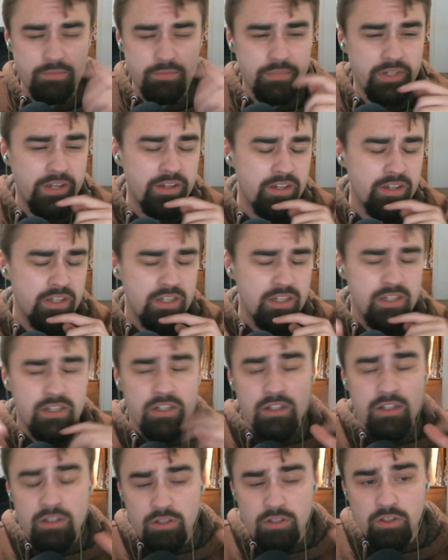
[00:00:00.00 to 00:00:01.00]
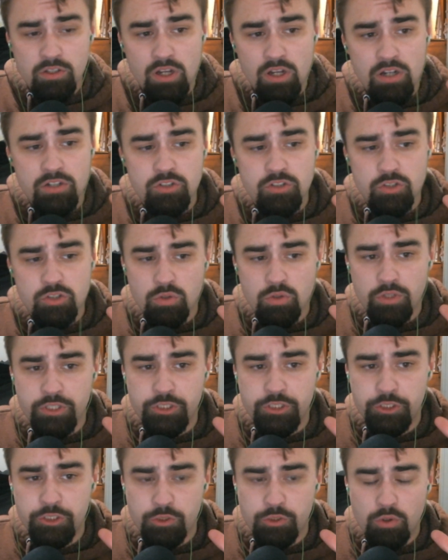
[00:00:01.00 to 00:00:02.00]
But long story
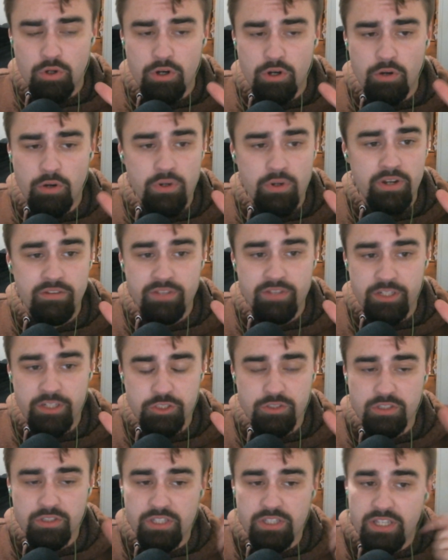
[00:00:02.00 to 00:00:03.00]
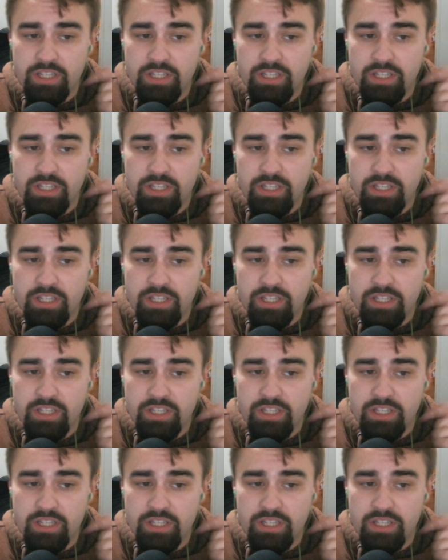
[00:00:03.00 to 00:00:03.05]
short, what eventually